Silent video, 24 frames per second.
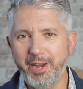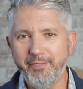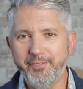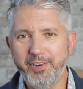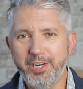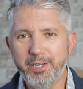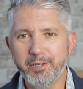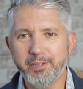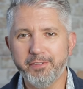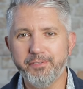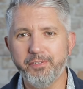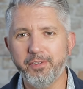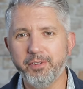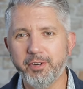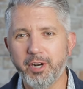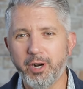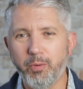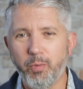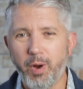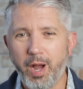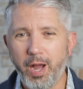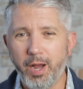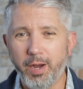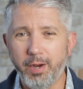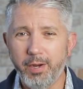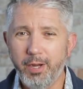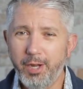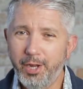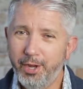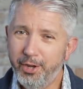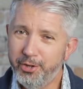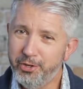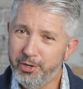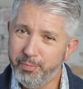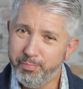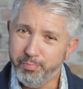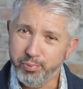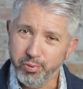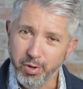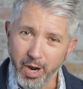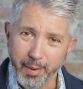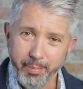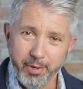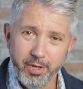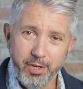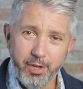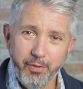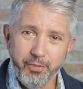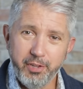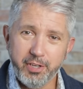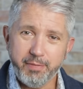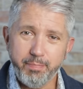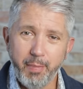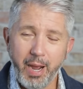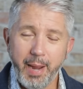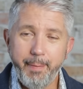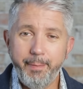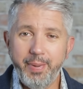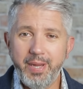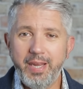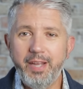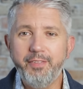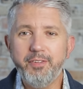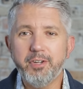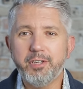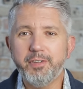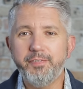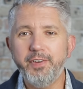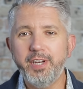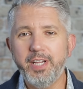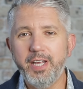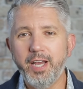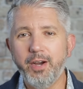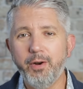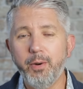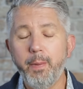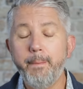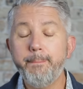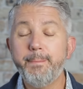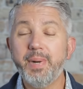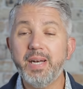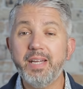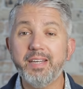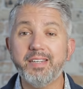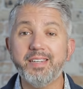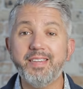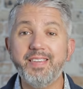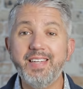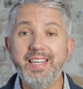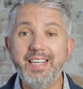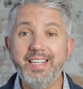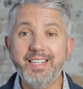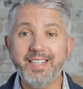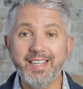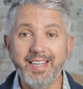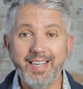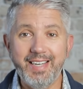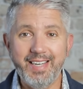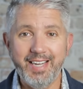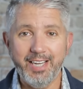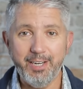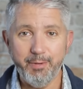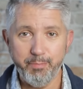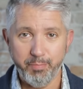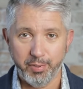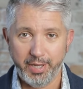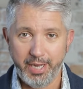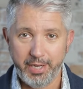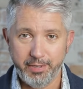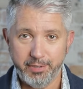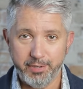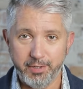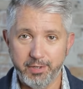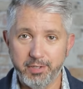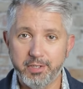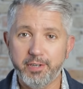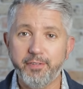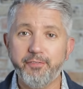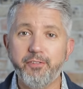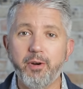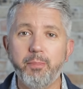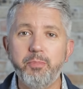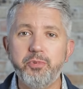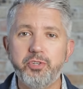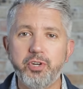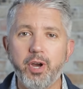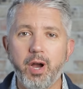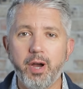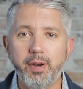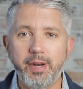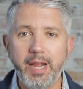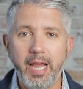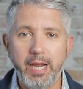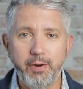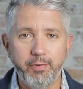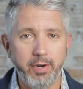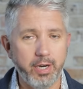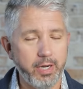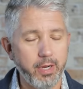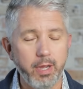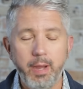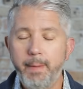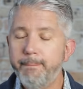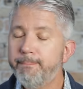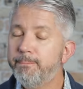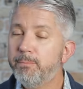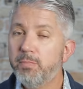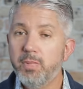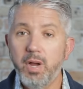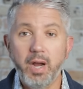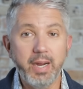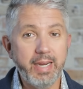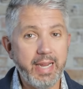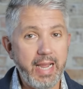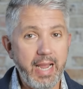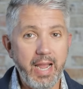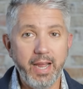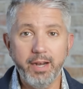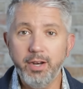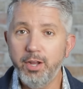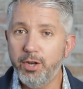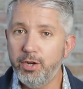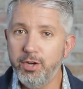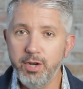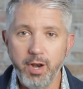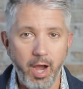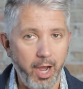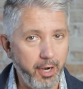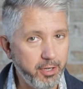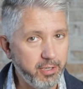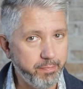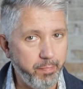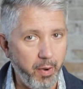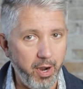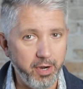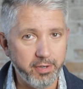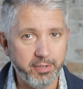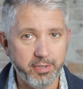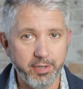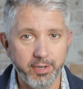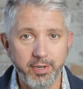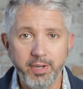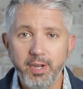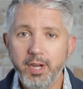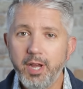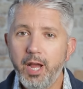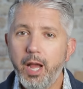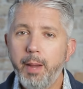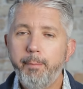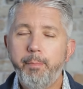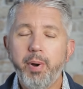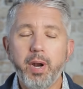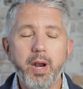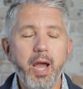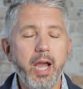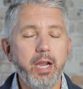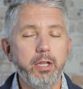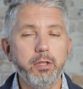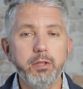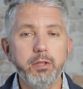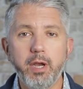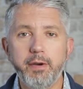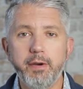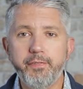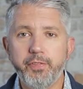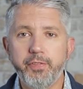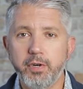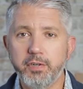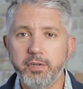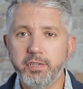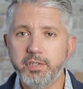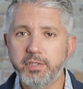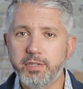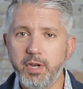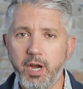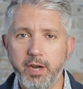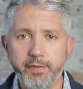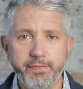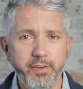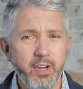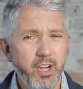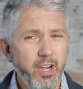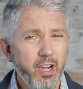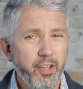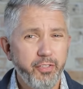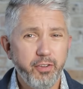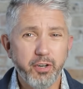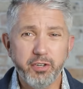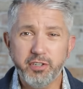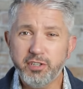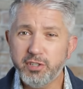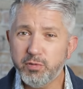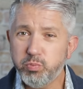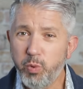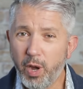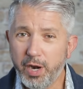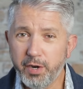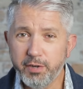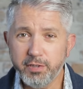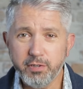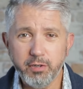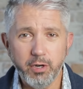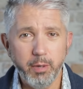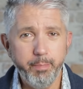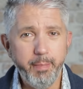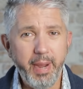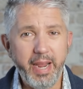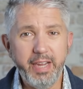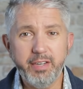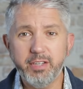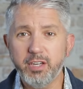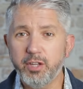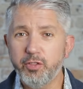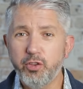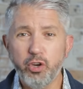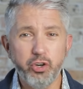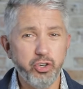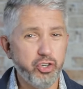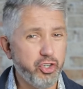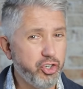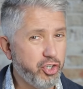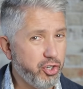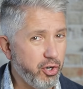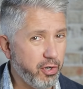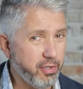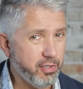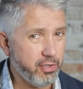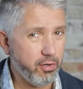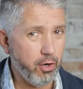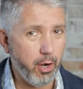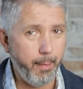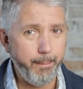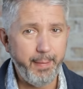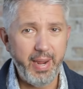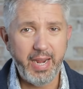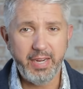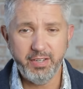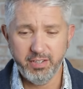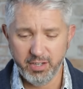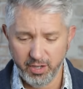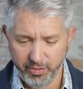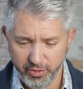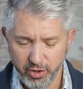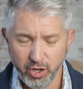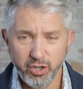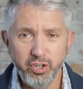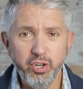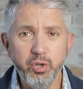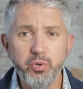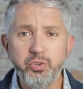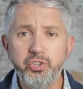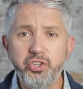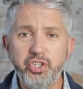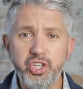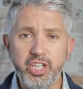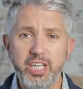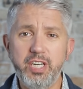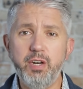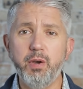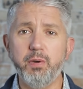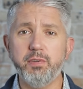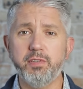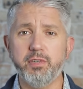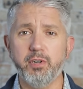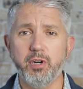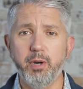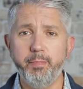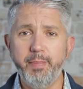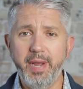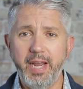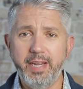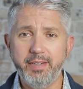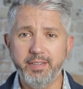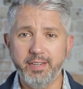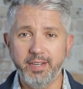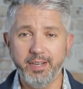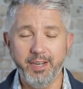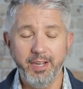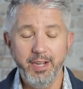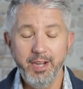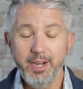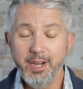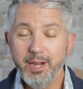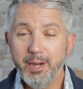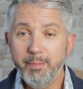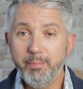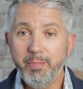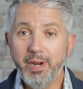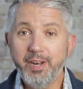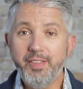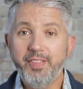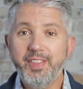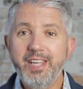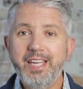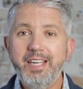my videos for a little while, you probably knew this might be in this video, but it's these knit blazers from John Henrik. Again, not sponsored, but I love their stuff. Their sweaters are amazing, their shirts are amazing, their new chinos are amazing, but